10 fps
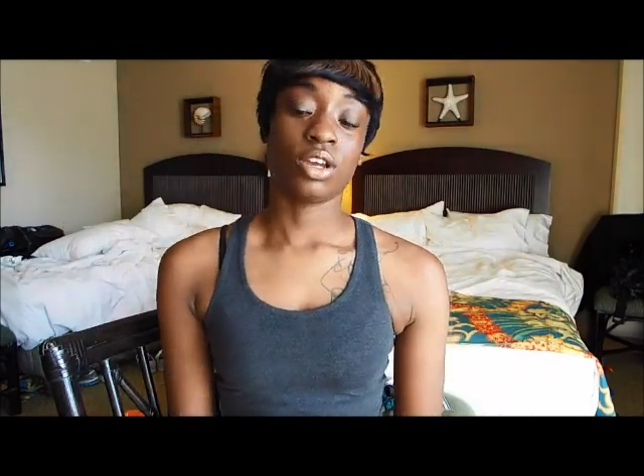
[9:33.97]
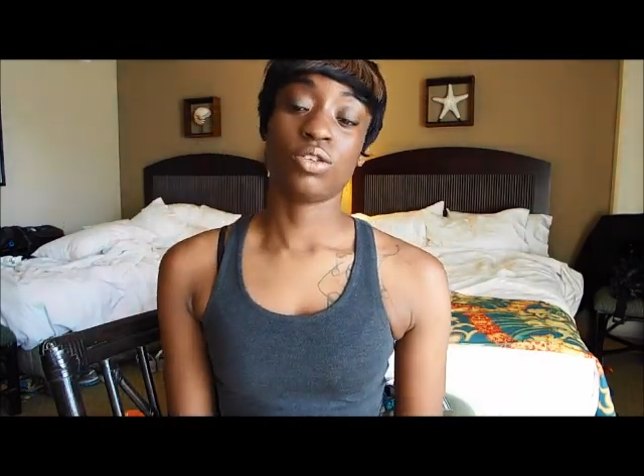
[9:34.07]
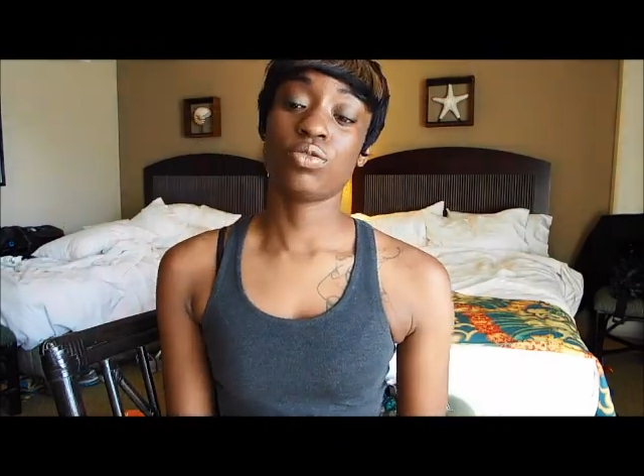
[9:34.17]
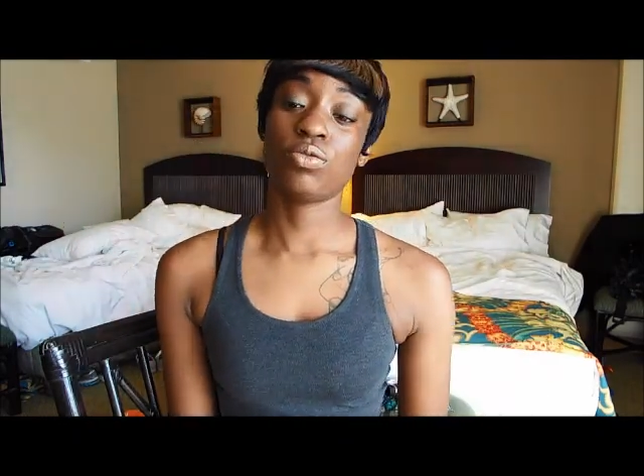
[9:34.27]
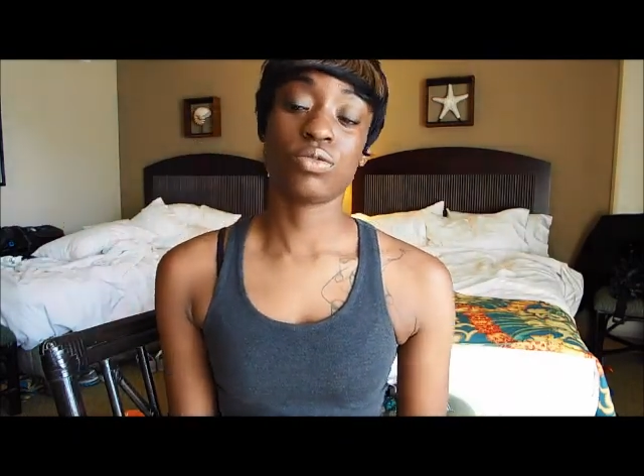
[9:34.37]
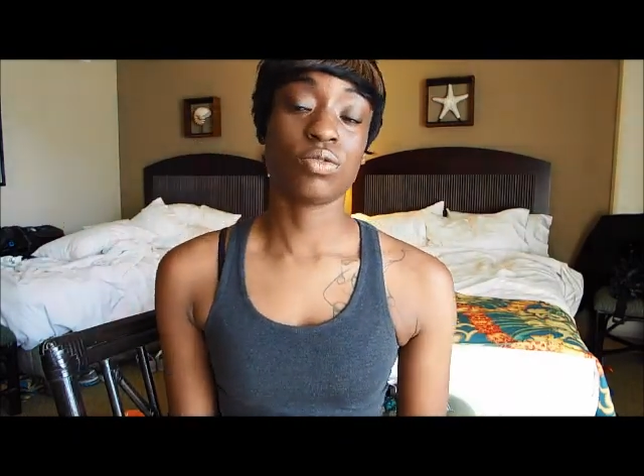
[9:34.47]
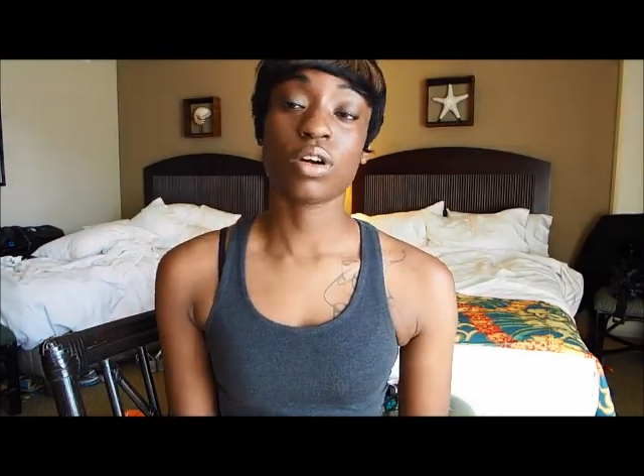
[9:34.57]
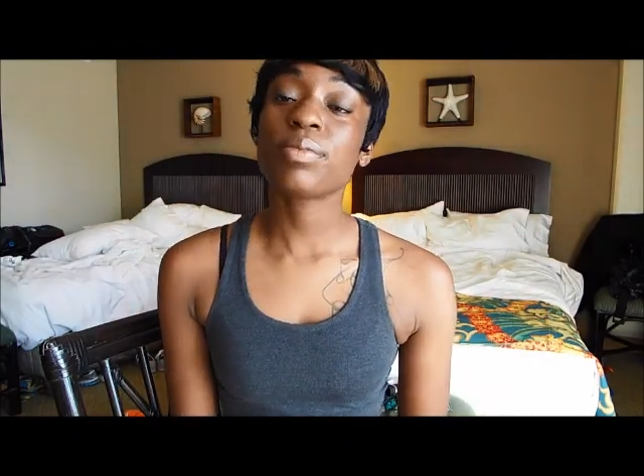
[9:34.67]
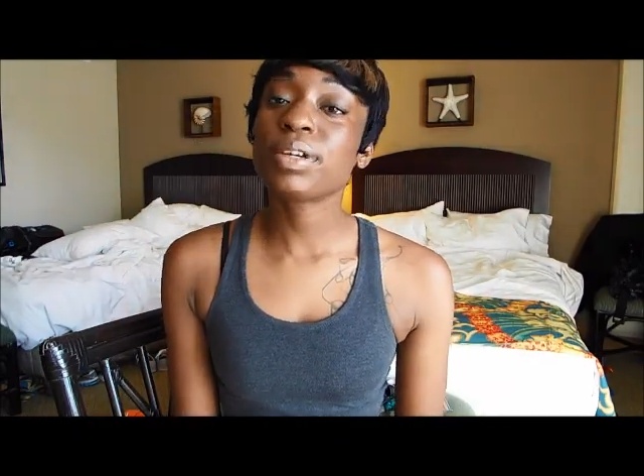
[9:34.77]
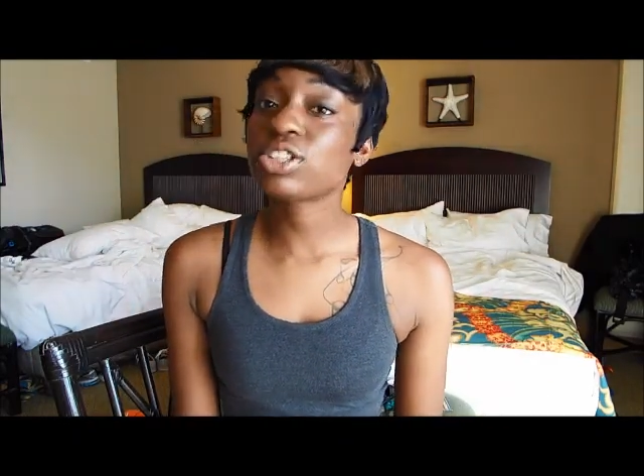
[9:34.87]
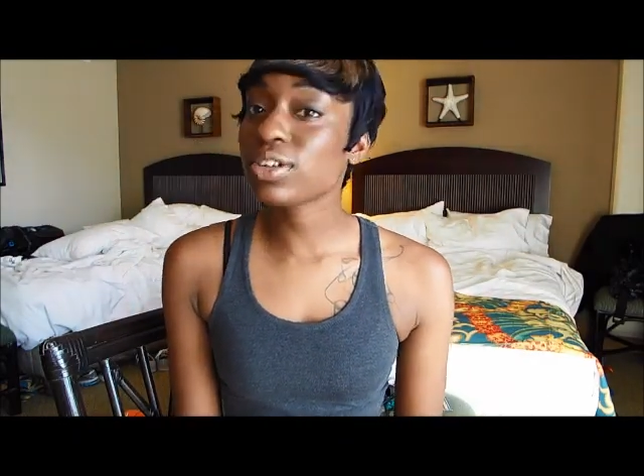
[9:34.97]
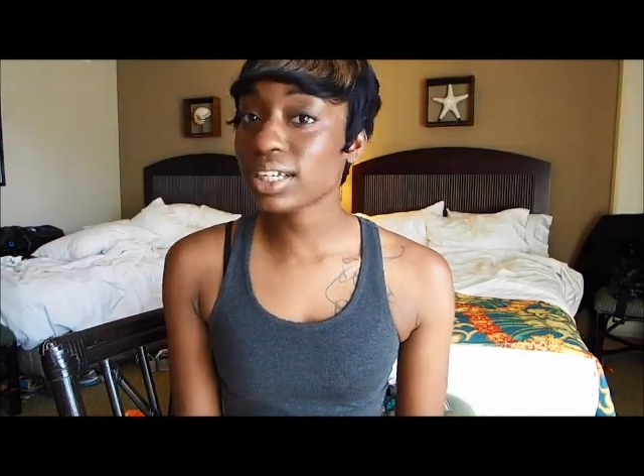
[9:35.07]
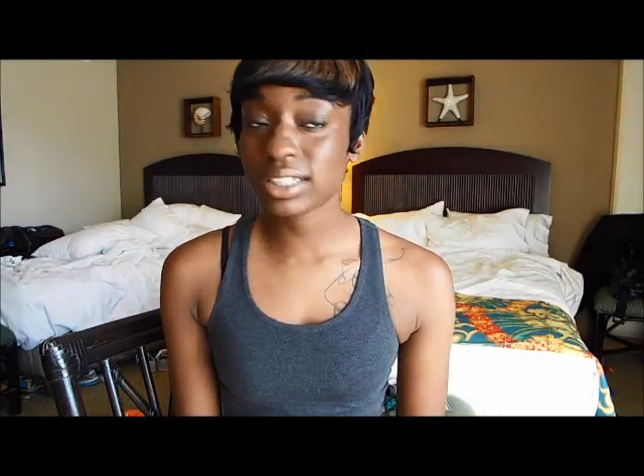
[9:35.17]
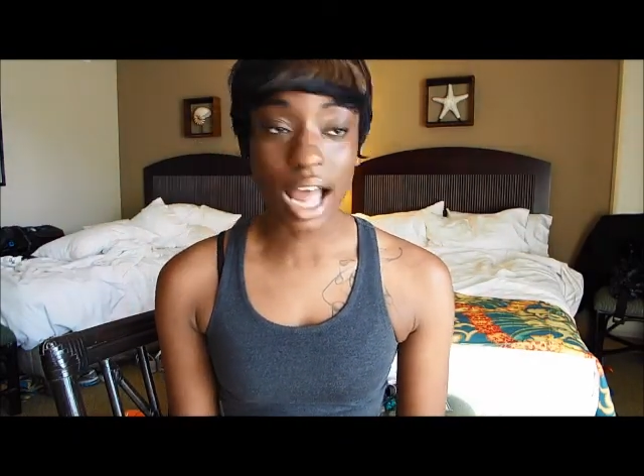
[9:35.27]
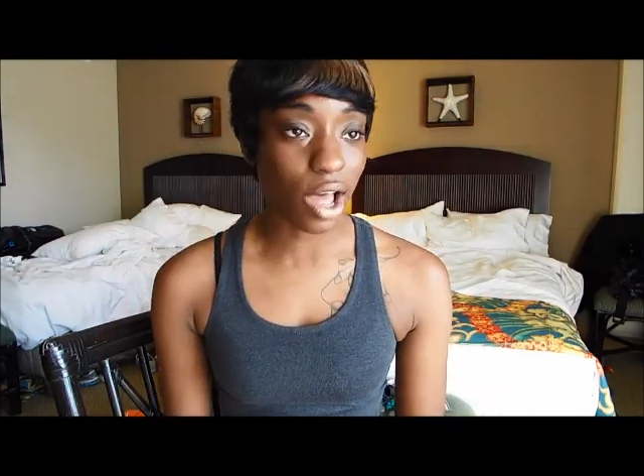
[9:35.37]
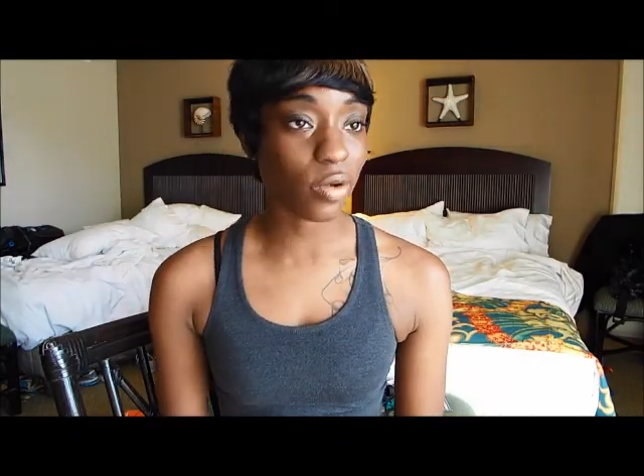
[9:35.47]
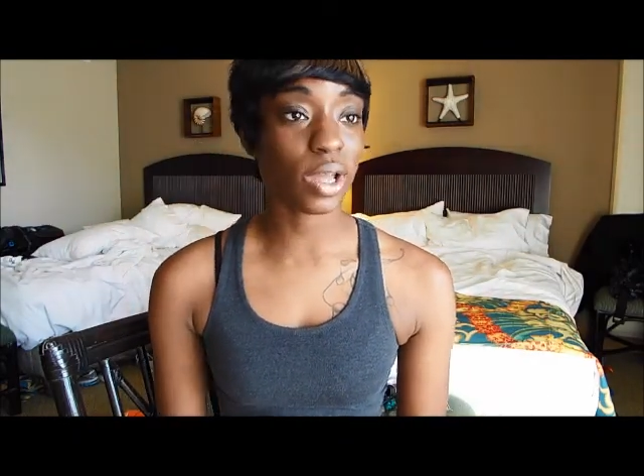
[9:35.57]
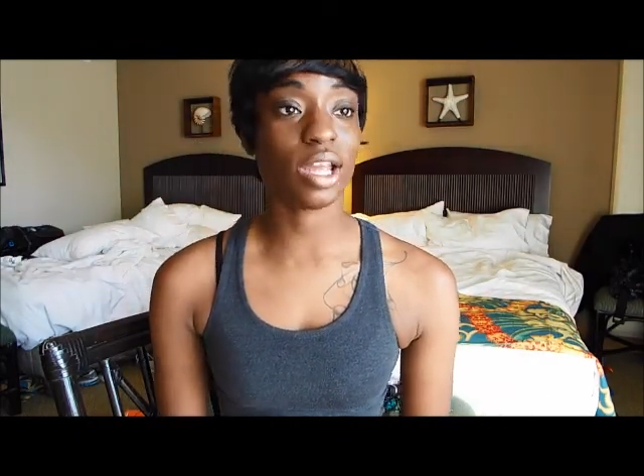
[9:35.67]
you're going to be stressed out,